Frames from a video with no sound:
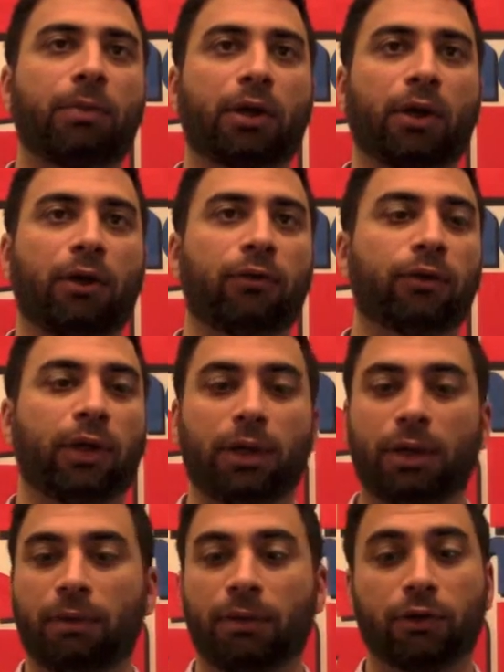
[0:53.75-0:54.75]
because
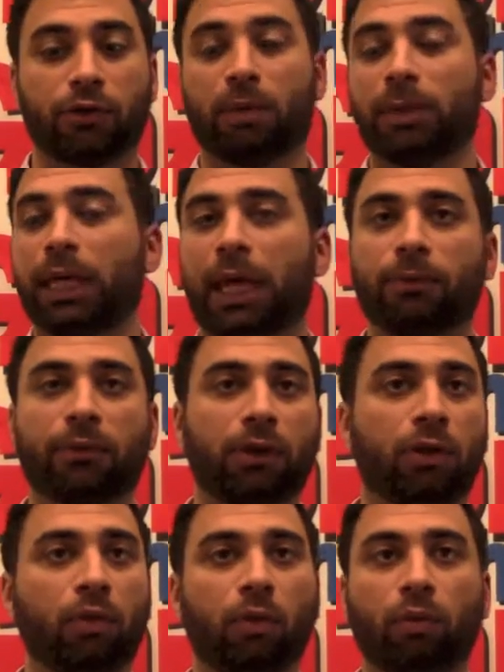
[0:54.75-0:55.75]
there's going to be games that
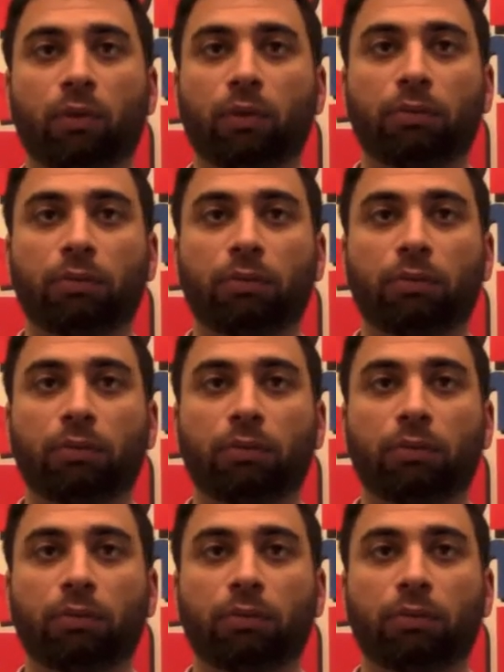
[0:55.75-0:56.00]
you